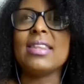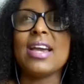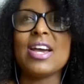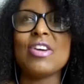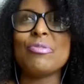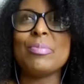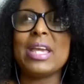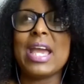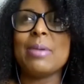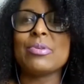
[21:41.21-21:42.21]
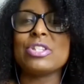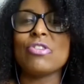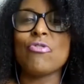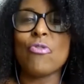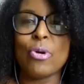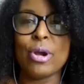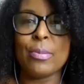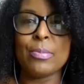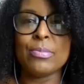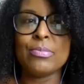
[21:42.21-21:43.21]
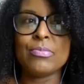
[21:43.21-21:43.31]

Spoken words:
love being able to form